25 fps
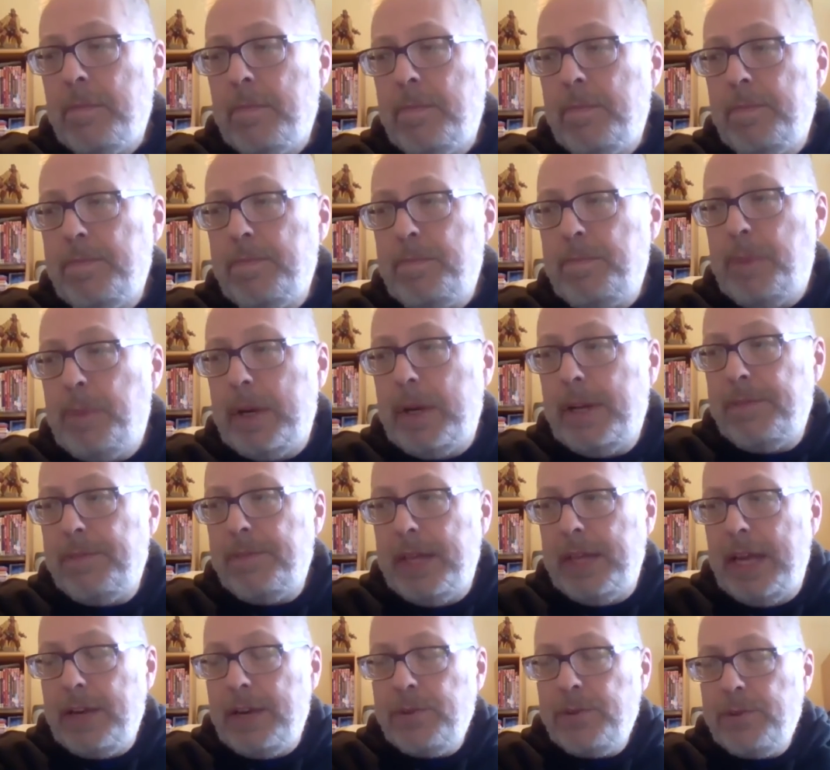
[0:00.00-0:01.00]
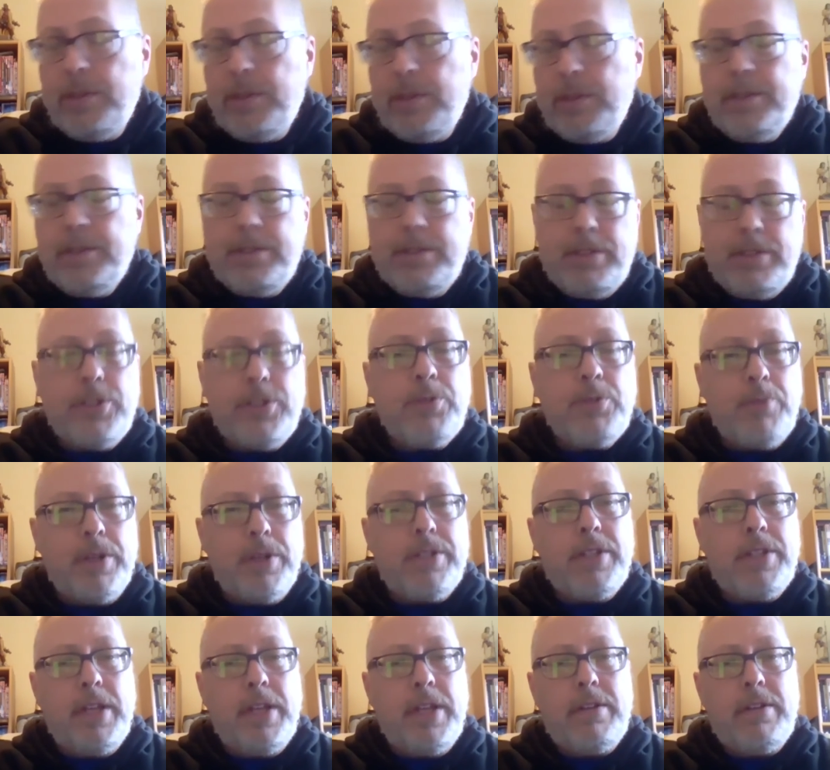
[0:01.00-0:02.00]
But if the editorial decision was
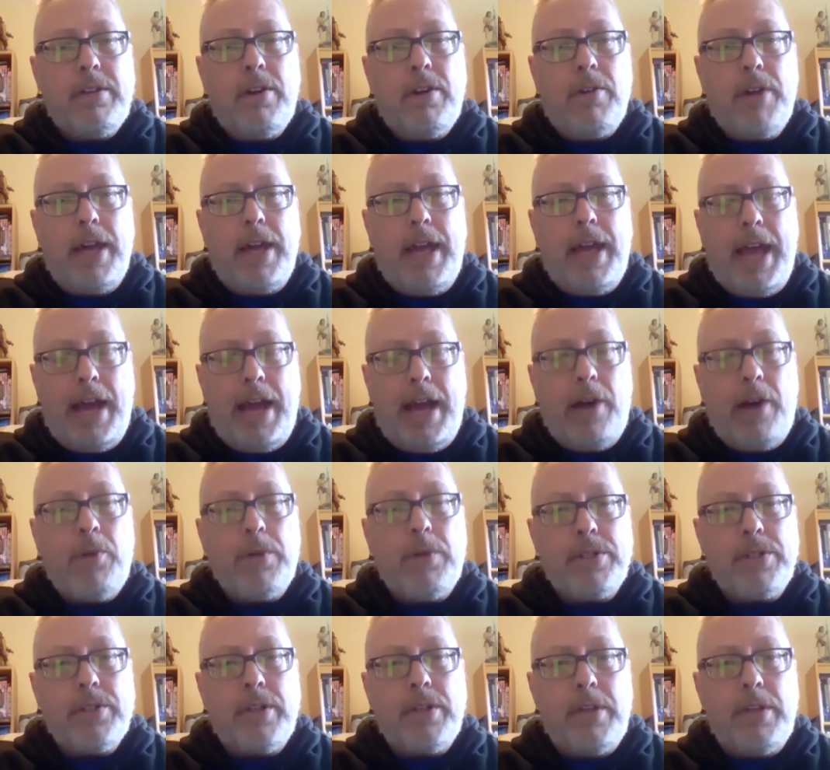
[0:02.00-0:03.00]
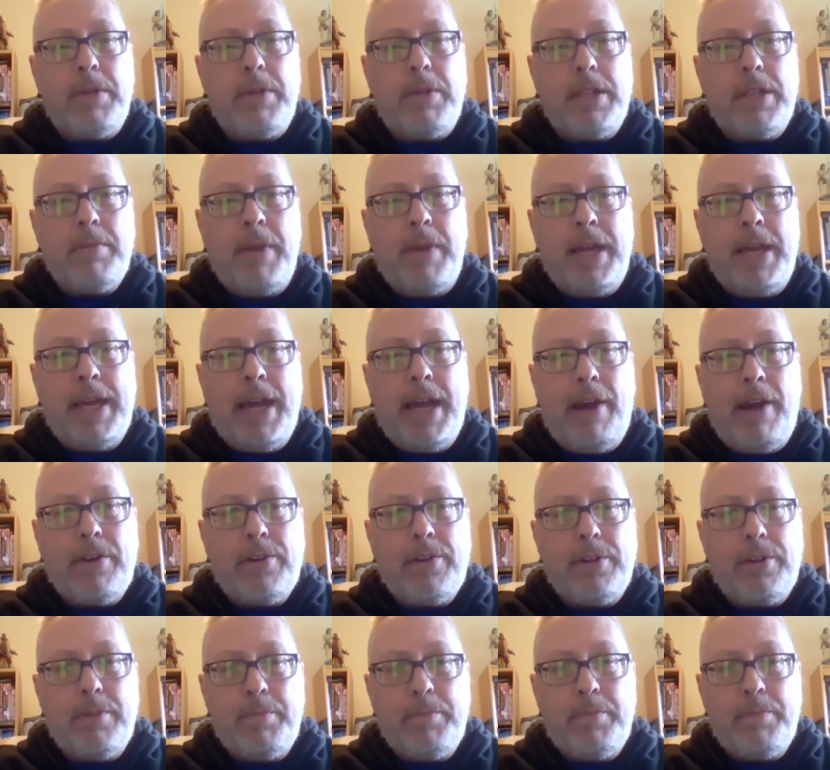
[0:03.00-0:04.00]
that, okay, Hal wasn't going to be the main
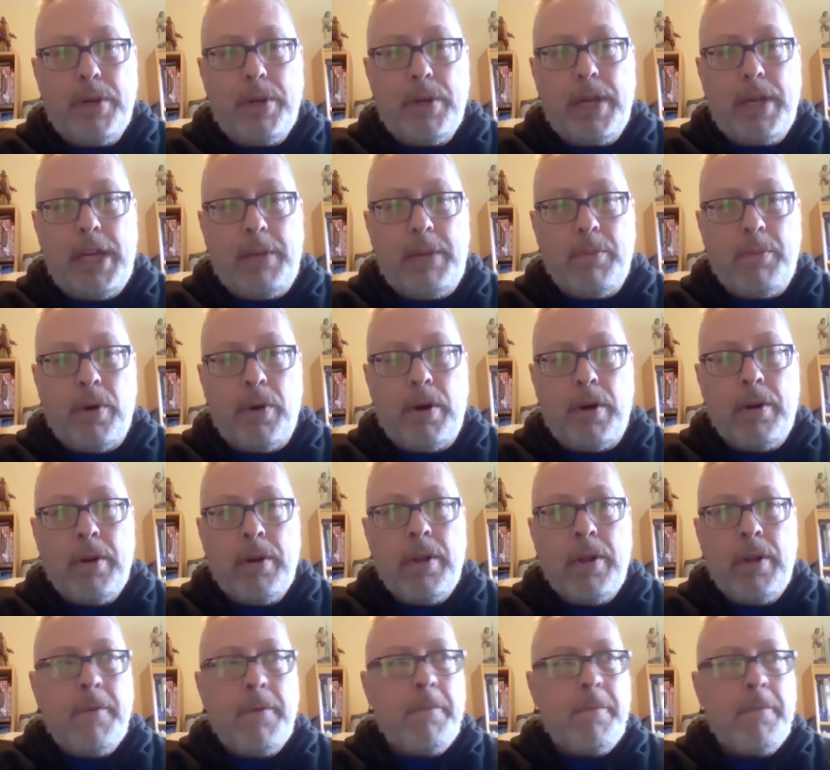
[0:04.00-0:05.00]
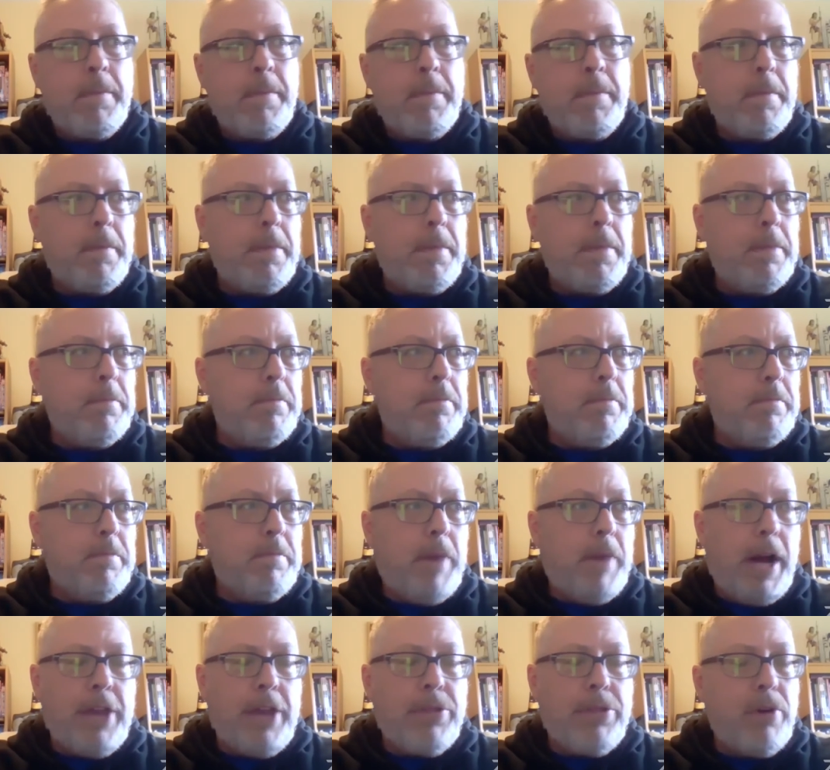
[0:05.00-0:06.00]
character of the book anymore,
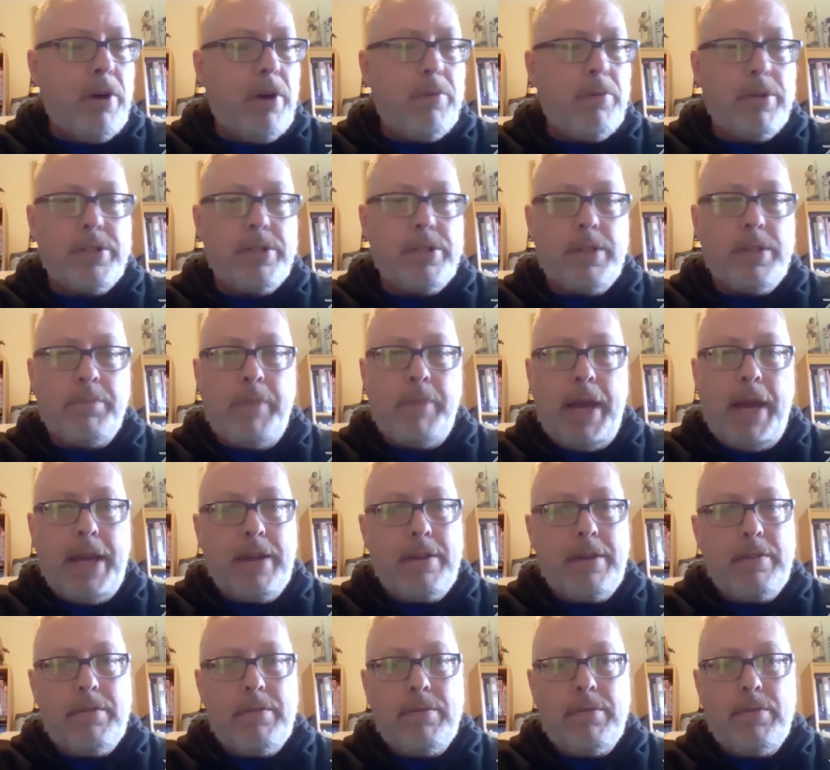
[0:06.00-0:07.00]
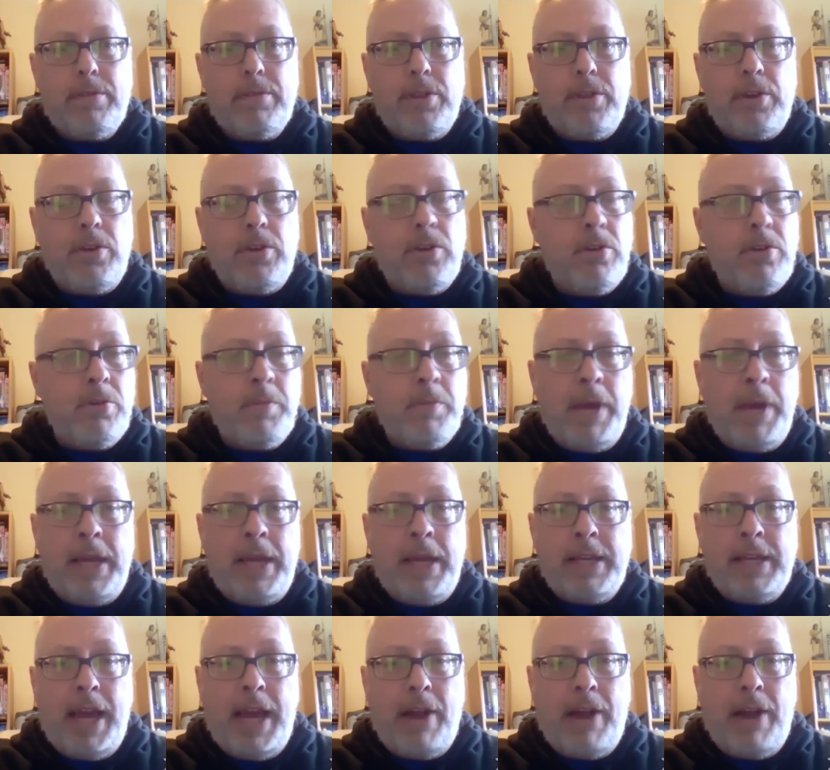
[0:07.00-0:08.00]
my thought was to make the new
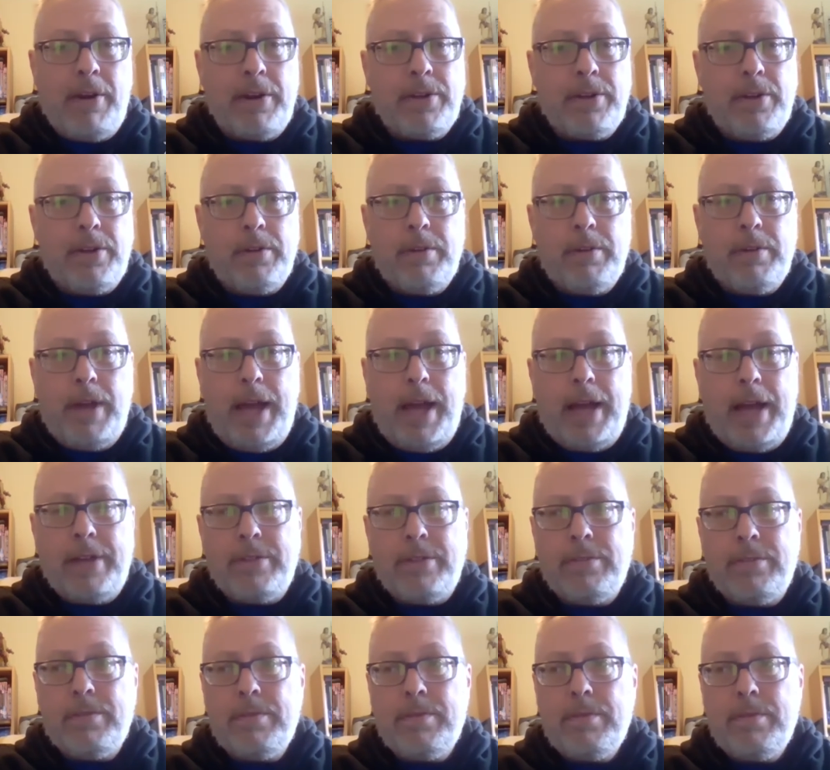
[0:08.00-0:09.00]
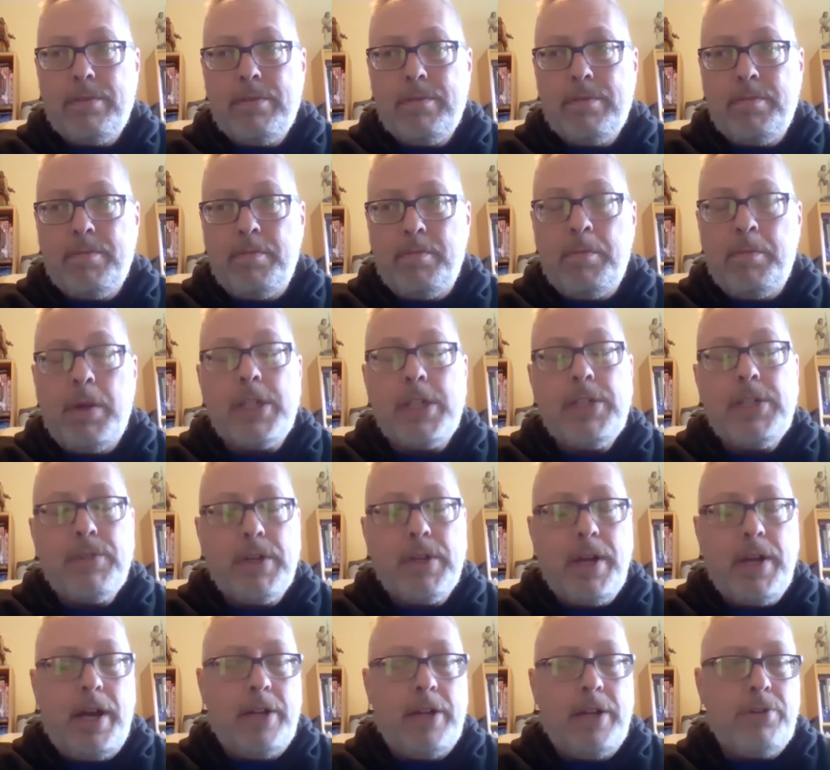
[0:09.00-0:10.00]
main character as much of a
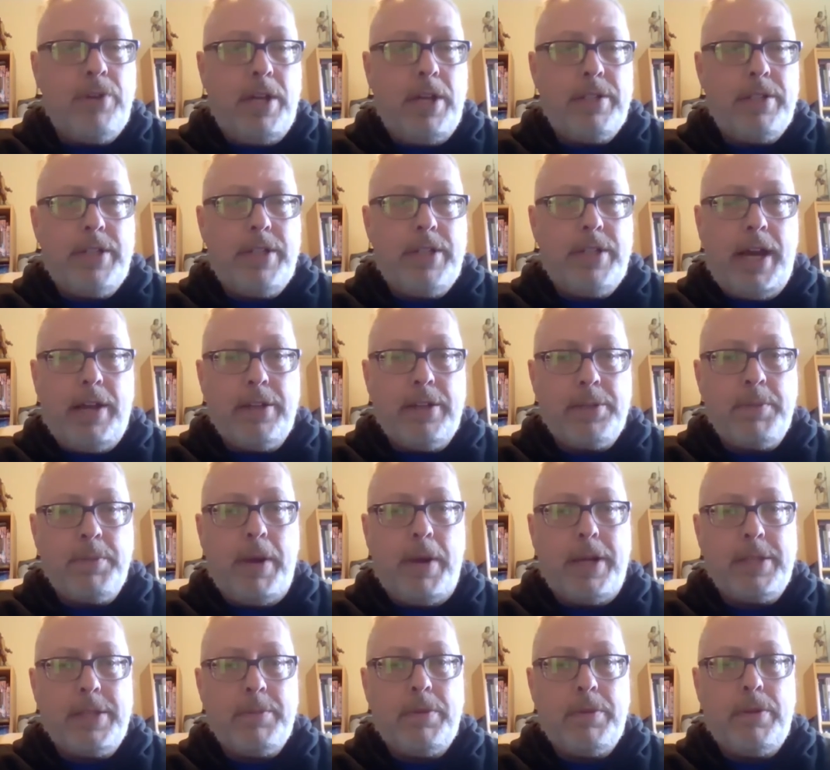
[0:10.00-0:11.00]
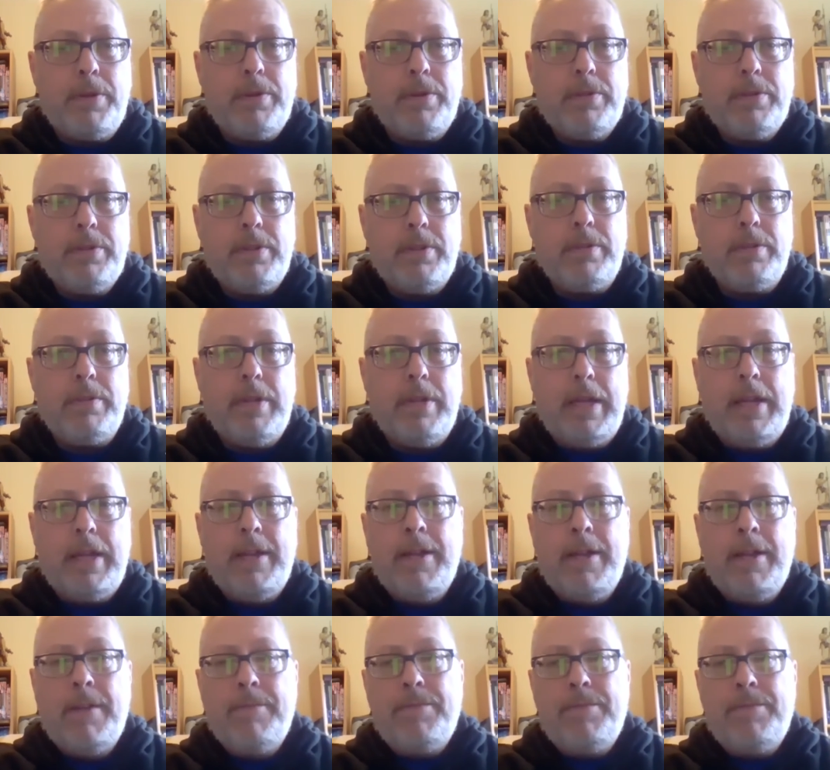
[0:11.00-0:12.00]
contrast to Hal as possible, to
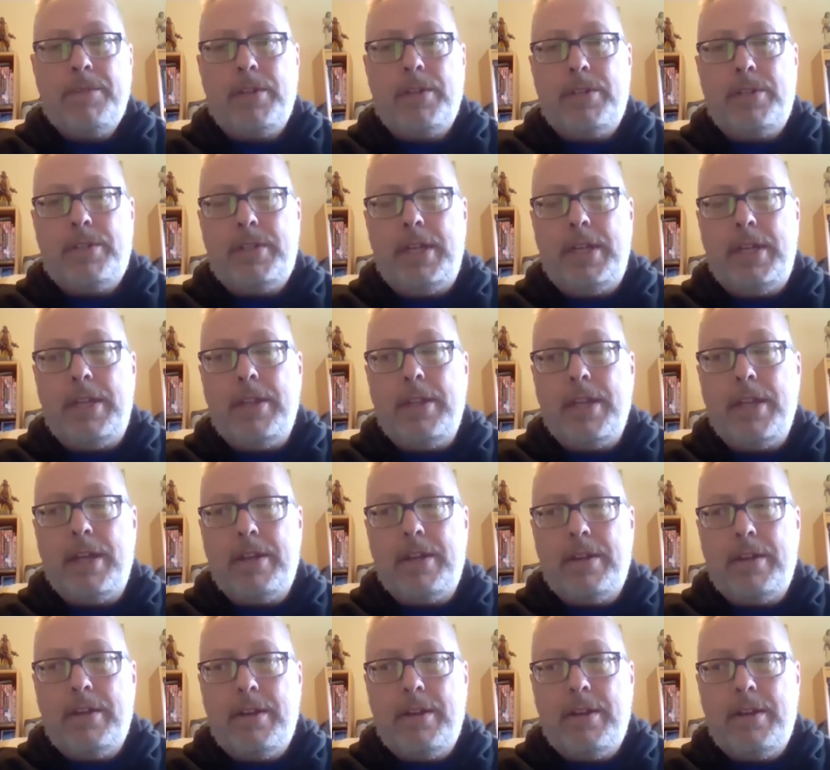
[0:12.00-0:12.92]
see that,